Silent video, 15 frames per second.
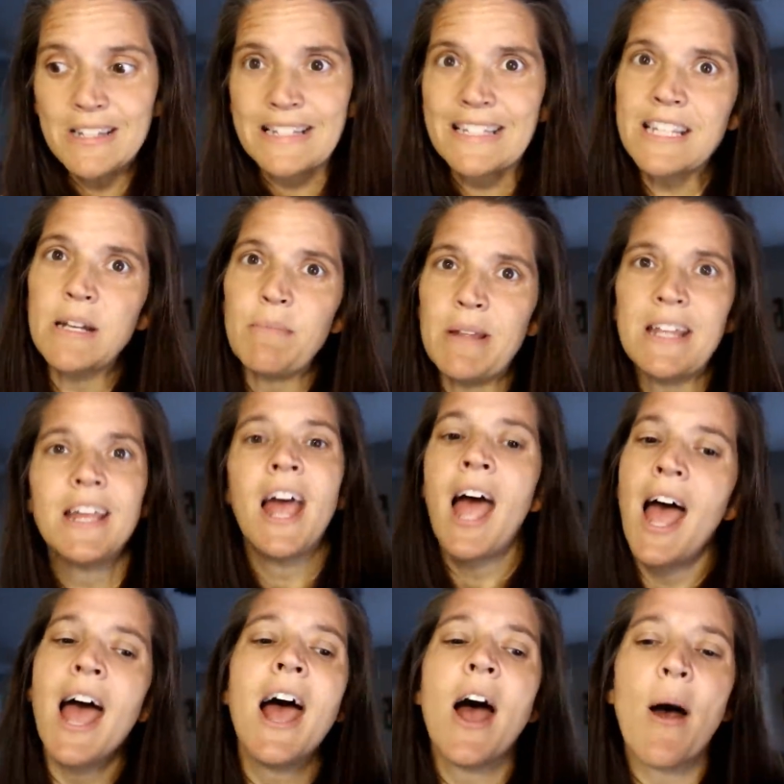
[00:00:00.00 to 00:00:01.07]
this is gonna be
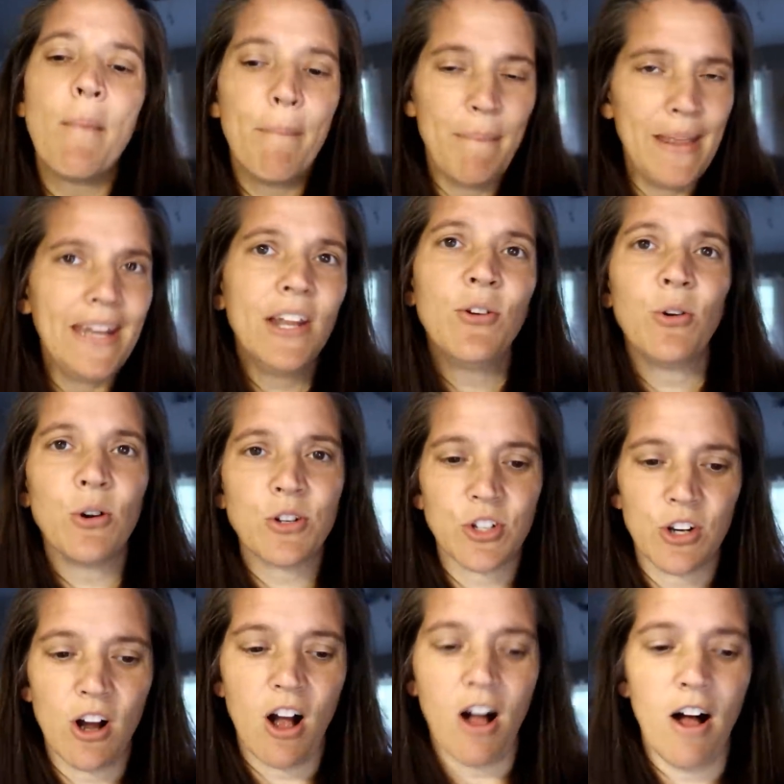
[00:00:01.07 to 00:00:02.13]
mini
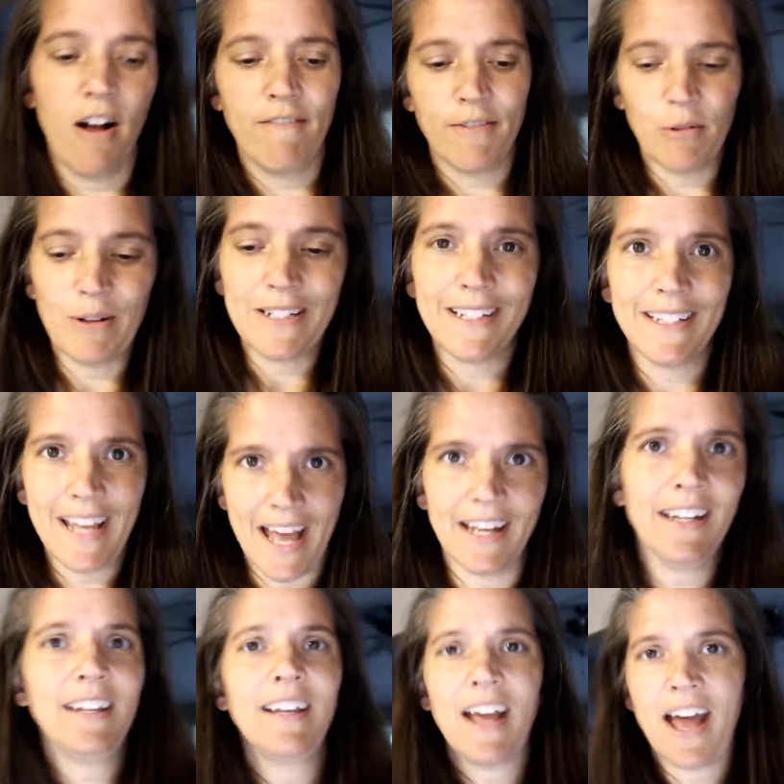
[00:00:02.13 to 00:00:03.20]
grocery haul for when
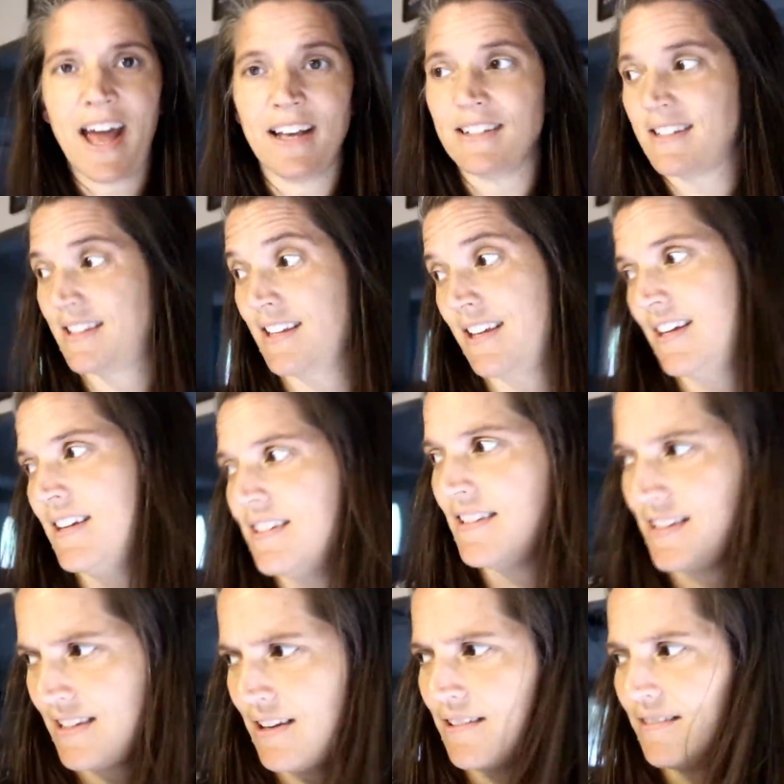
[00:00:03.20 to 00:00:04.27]
daddy has the kids.
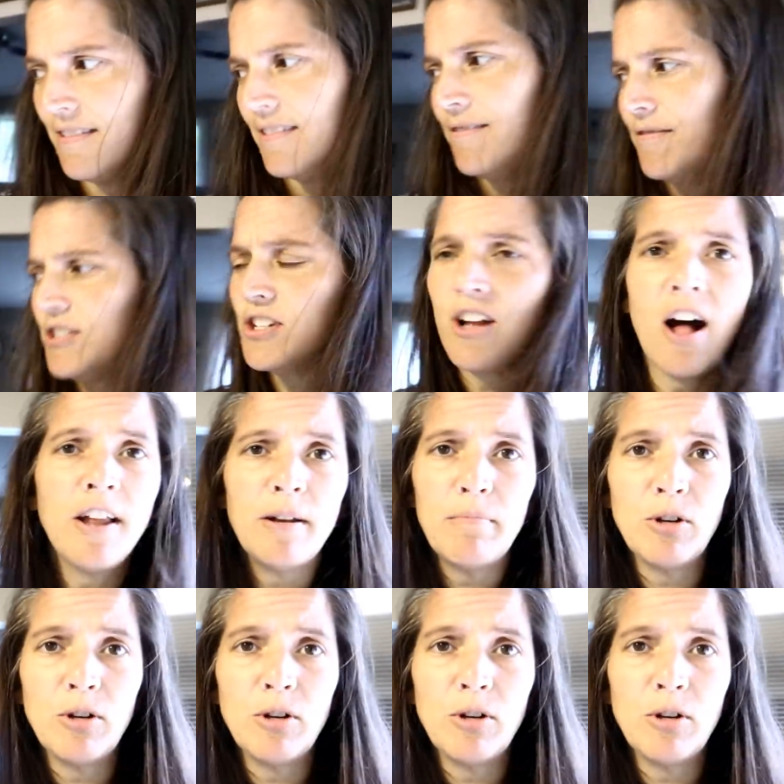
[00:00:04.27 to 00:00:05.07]
So would you call it an